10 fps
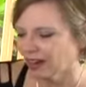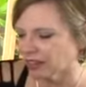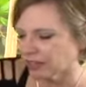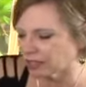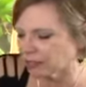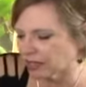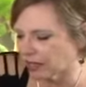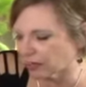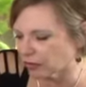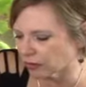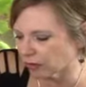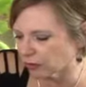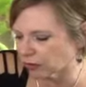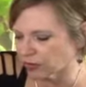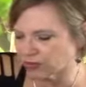Archangel Azrael
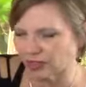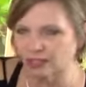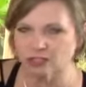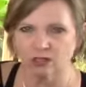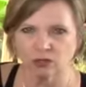came in with the Sagittarius.